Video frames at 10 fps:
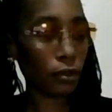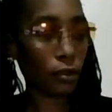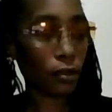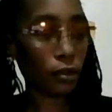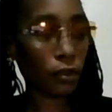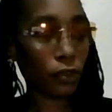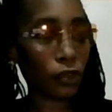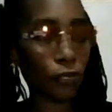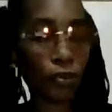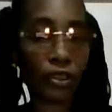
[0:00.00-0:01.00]
to
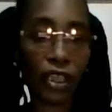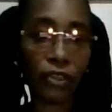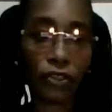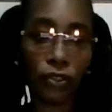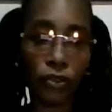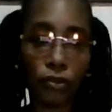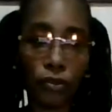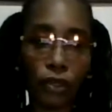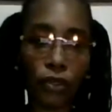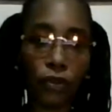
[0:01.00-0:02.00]
protect you and
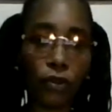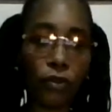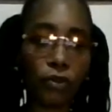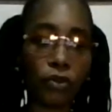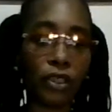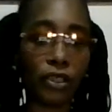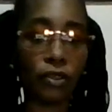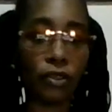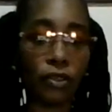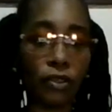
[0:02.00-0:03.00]
those that you
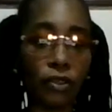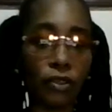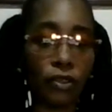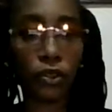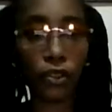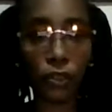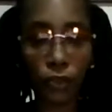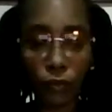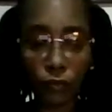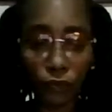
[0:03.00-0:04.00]
hold dear.
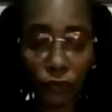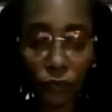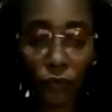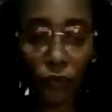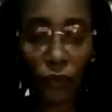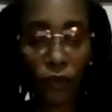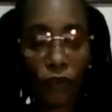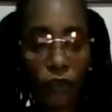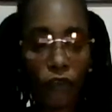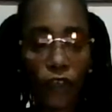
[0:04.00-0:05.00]

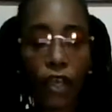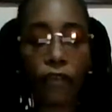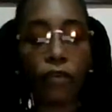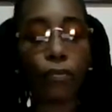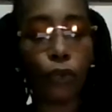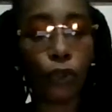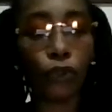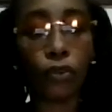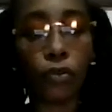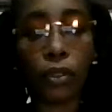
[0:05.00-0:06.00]
Forevermore, you will be
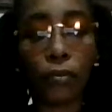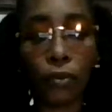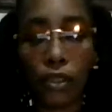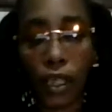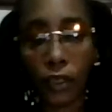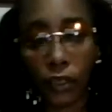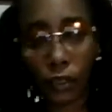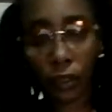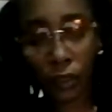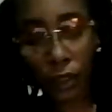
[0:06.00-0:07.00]
protected,
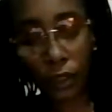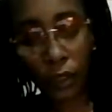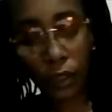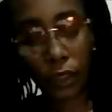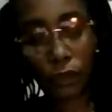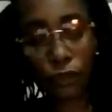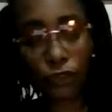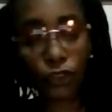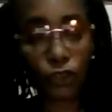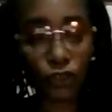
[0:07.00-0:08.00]
and your
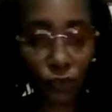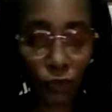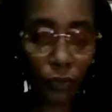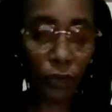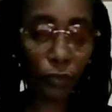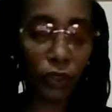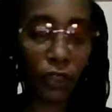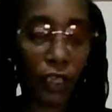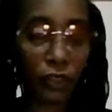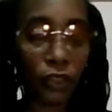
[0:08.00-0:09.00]
children will be protected,
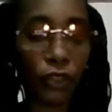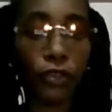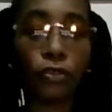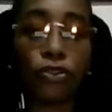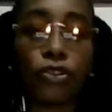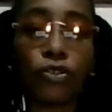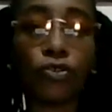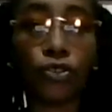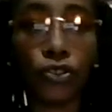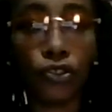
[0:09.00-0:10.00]
and your children's
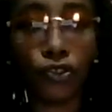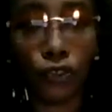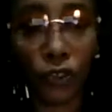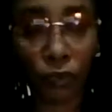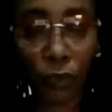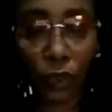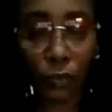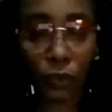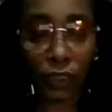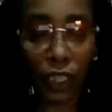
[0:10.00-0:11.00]
children will be
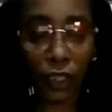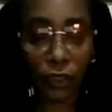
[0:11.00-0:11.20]
protected.